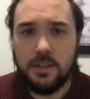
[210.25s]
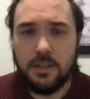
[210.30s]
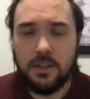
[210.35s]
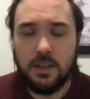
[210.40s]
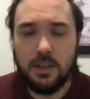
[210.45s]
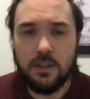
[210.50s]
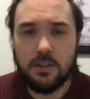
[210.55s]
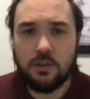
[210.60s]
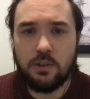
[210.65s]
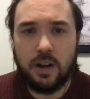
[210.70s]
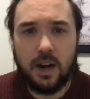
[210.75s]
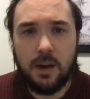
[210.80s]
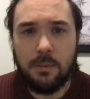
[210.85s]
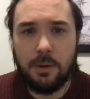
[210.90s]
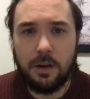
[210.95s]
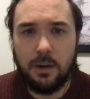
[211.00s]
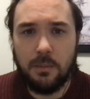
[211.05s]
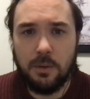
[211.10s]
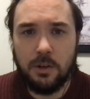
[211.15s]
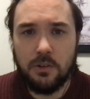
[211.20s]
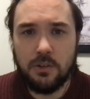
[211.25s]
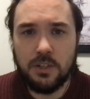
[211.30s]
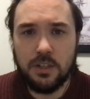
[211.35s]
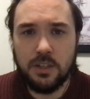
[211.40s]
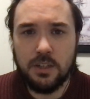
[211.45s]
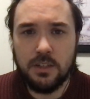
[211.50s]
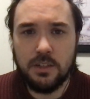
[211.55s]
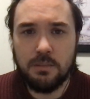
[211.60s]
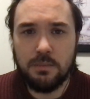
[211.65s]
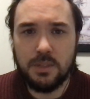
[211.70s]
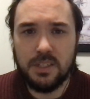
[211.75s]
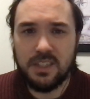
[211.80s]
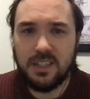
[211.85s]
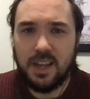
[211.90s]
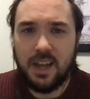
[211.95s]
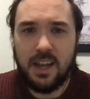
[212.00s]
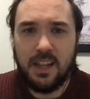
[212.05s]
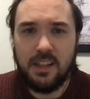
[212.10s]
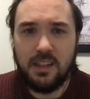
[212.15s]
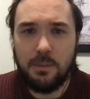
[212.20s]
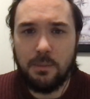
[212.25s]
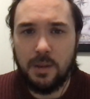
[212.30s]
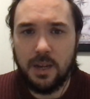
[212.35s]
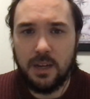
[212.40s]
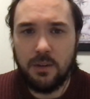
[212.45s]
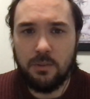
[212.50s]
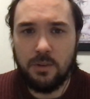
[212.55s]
to describe our emotions beside the main